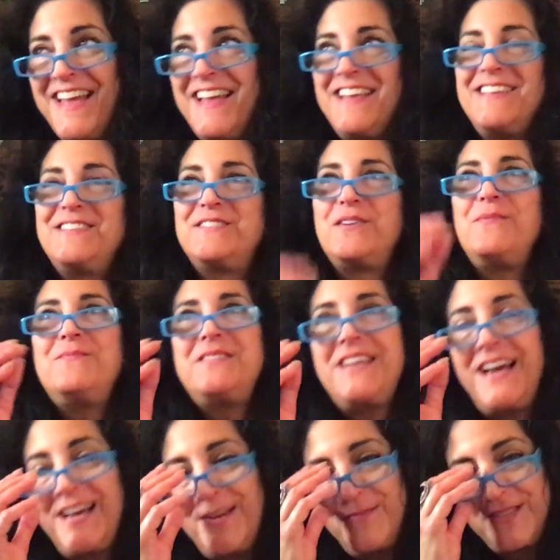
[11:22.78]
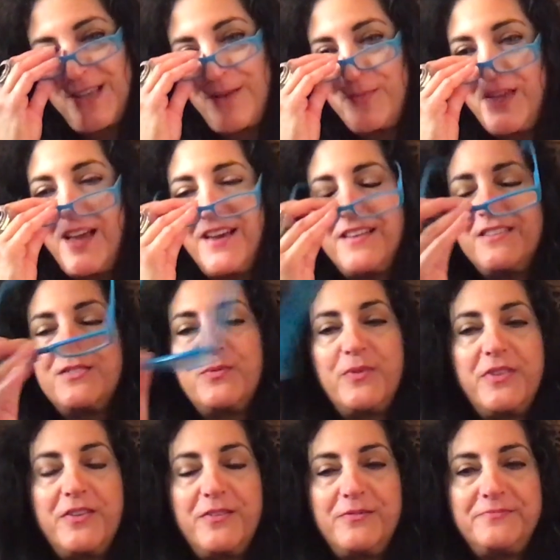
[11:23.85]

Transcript: Sometimes, I'll be honest with you,